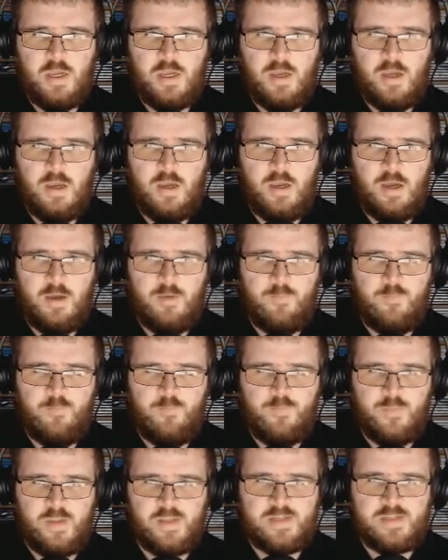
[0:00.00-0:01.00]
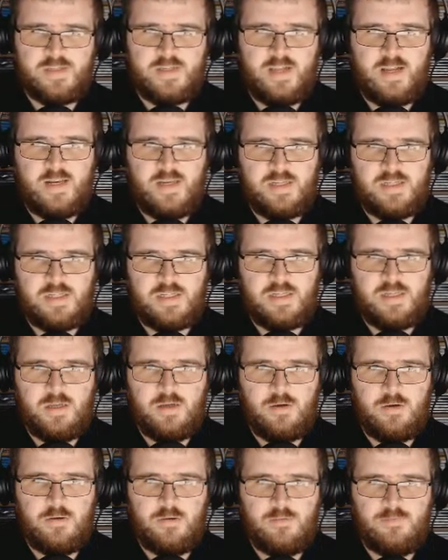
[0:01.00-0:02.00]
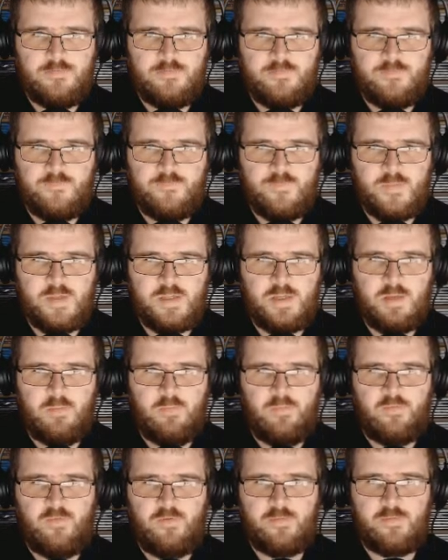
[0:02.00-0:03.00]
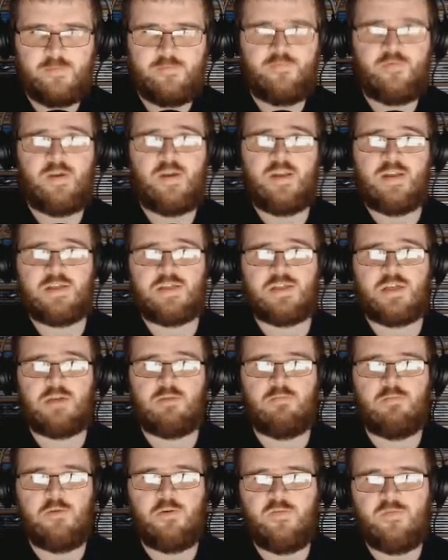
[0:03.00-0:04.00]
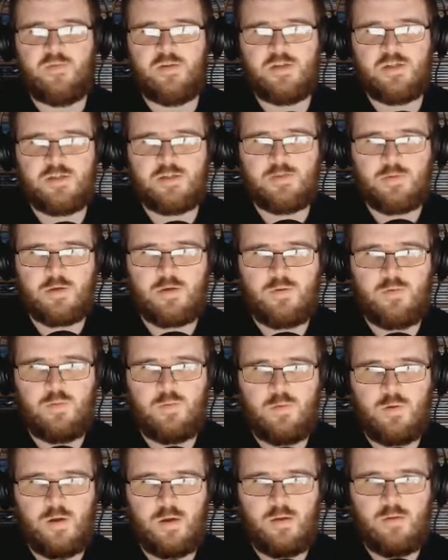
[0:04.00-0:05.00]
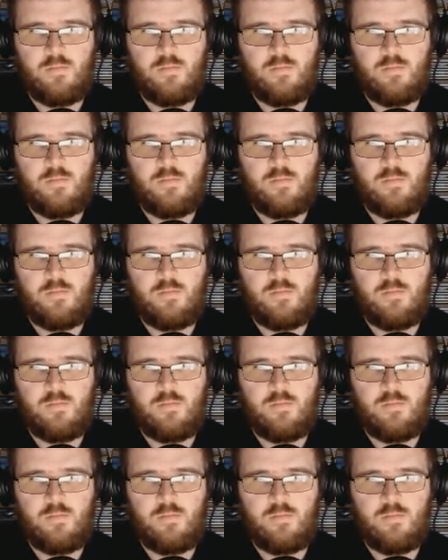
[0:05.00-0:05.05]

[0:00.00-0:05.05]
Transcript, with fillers: um, standing still. Some form of realistic movement is required.